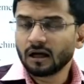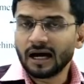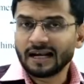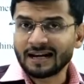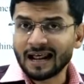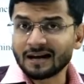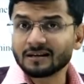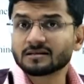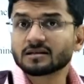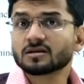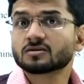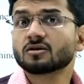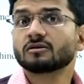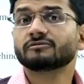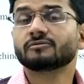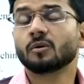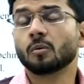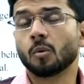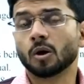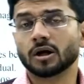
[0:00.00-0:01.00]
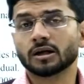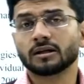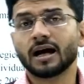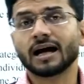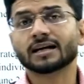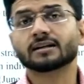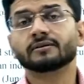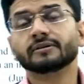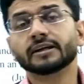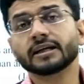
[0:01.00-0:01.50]
analysis of
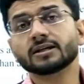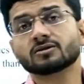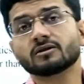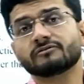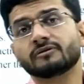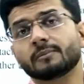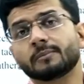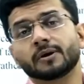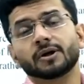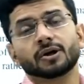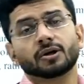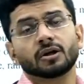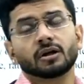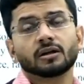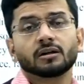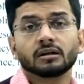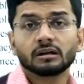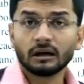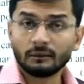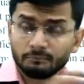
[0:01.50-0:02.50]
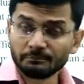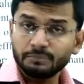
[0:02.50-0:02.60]
what are the activities of a particular